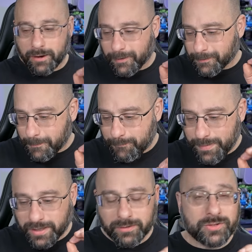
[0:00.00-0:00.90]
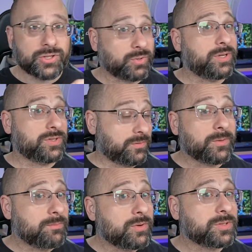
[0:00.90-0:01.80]
are a better choice for
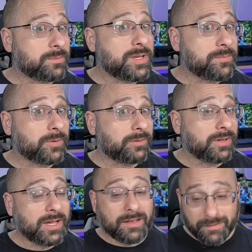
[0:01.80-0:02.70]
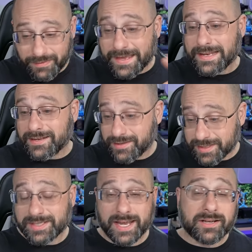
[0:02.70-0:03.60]
most people than the
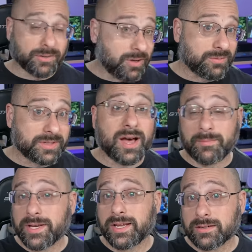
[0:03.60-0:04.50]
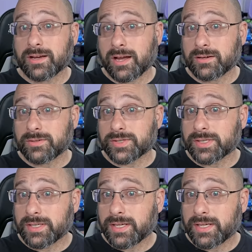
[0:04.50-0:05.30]
standalone Dominator goggles.